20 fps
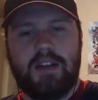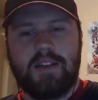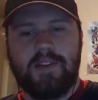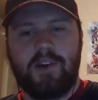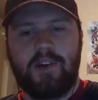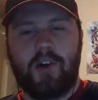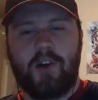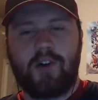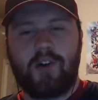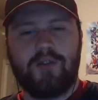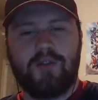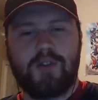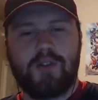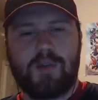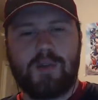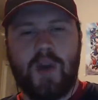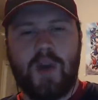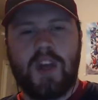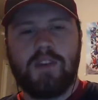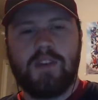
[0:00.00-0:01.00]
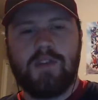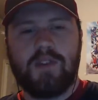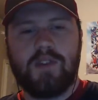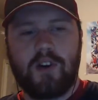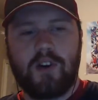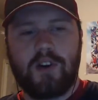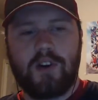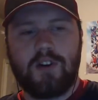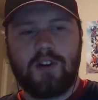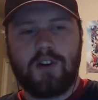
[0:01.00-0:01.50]
The art looks way
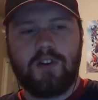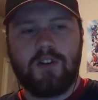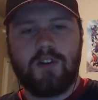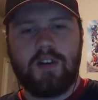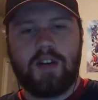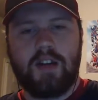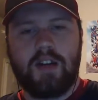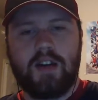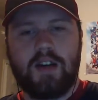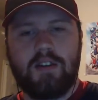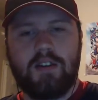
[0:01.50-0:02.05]
darker, and